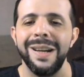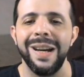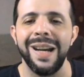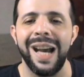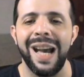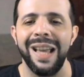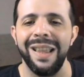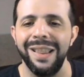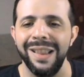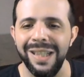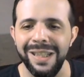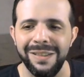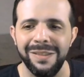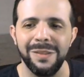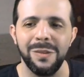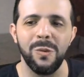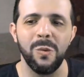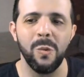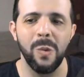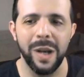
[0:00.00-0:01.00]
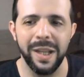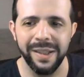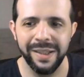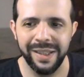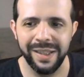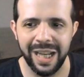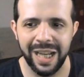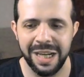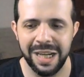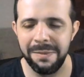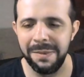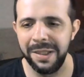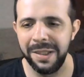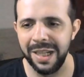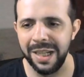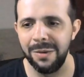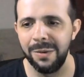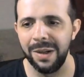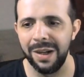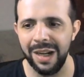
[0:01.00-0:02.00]
At least one time in
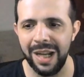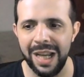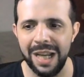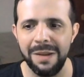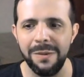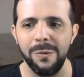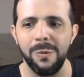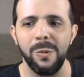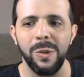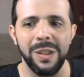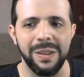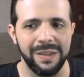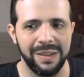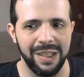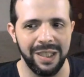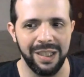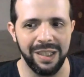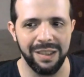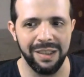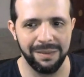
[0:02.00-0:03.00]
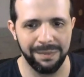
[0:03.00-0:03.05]
our life we say,